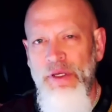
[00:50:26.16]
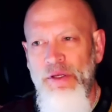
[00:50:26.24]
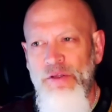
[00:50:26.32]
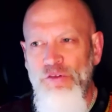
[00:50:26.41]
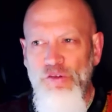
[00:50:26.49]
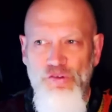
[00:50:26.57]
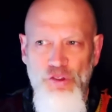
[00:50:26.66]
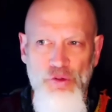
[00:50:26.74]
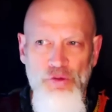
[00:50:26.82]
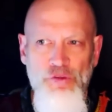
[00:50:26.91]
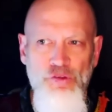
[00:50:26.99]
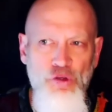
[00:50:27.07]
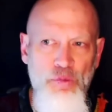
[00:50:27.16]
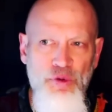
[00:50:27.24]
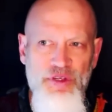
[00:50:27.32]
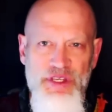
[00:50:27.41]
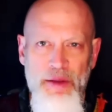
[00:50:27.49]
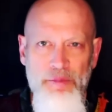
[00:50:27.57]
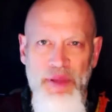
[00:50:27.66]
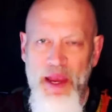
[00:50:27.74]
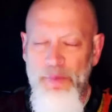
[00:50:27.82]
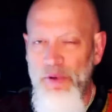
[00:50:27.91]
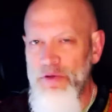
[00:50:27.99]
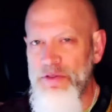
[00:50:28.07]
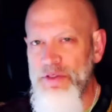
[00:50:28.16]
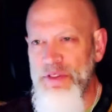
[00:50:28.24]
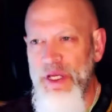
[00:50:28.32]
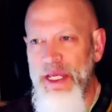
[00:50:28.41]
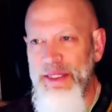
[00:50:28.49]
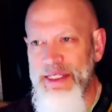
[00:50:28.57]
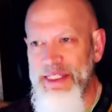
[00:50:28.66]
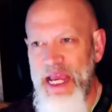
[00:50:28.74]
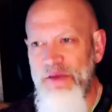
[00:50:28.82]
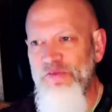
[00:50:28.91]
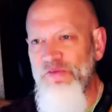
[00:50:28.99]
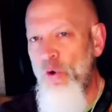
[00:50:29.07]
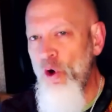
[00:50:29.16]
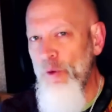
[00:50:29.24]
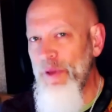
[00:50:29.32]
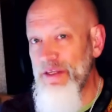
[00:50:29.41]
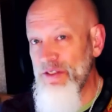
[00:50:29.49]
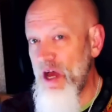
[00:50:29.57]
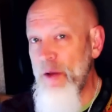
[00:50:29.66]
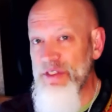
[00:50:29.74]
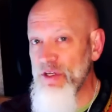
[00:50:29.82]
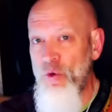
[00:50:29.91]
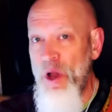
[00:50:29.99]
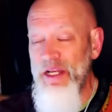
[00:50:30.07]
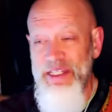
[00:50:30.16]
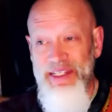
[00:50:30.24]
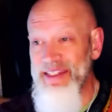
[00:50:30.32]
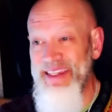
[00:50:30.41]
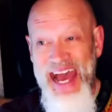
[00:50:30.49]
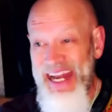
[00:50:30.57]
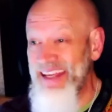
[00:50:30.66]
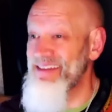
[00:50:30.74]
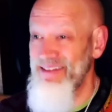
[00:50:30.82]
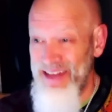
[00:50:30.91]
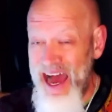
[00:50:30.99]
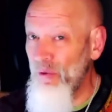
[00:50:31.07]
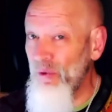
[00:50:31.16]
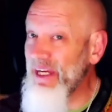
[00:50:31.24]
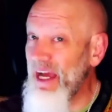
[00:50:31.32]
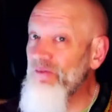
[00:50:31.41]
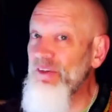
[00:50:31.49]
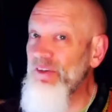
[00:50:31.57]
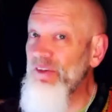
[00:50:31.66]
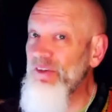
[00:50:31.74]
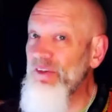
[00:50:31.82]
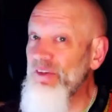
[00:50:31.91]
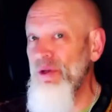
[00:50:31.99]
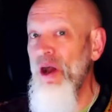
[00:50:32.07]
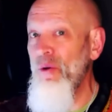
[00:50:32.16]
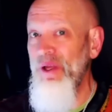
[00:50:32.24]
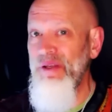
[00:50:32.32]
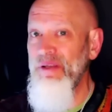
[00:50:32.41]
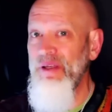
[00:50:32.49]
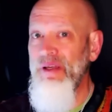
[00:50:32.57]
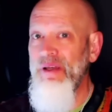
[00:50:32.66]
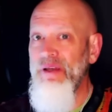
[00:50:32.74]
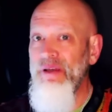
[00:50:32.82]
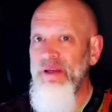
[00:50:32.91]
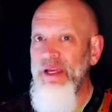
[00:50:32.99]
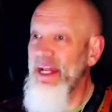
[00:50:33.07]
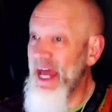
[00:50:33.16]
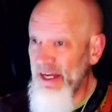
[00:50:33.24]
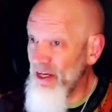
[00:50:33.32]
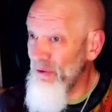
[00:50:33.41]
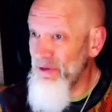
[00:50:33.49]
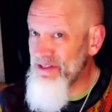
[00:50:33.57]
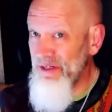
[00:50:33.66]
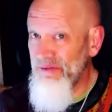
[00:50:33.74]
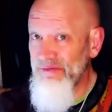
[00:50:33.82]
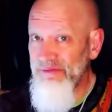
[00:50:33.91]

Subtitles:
to students who can present papers in the same form as Thomas Aquinas? Because that is not what Calvin did, and you know it. And I know it too.